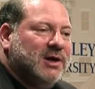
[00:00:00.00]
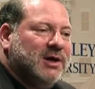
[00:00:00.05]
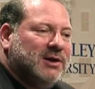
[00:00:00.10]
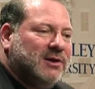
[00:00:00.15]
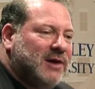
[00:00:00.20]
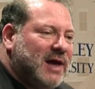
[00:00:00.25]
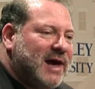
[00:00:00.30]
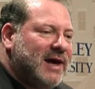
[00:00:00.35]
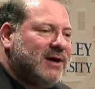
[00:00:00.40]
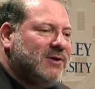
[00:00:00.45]

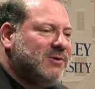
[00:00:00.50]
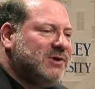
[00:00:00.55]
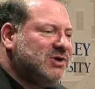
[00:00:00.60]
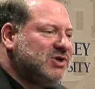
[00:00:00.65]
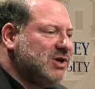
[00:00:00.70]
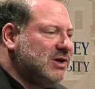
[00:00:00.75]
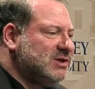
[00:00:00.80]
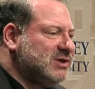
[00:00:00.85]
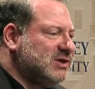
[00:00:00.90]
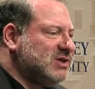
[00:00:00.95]
Language
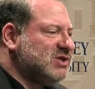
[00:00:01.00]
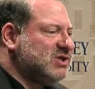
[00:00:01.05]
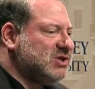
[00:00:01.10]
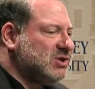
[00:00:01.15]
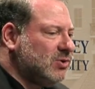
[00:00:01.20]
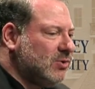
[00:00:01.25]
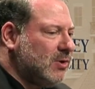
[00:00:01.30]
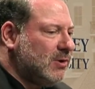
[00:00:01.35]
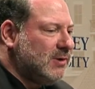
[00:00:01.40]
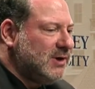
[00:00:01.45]
is a
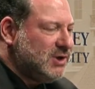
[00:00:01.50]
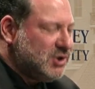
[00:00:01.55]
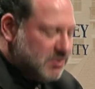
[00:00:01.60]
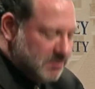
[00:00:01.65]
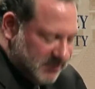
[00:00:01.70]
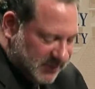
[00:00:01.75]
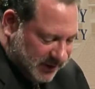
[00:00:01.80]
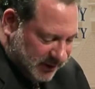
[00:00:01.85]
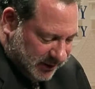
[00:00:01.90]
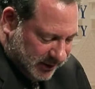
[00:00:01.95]
storage
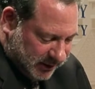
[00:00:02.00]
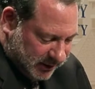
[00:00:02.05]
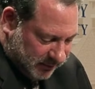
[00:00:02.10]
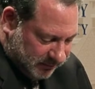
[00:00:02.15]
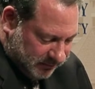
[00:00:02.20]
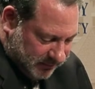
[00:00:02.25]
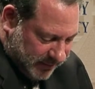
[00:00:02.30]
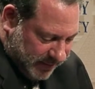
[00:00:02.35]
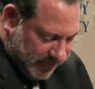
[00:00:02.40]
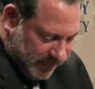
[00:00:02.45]
medium,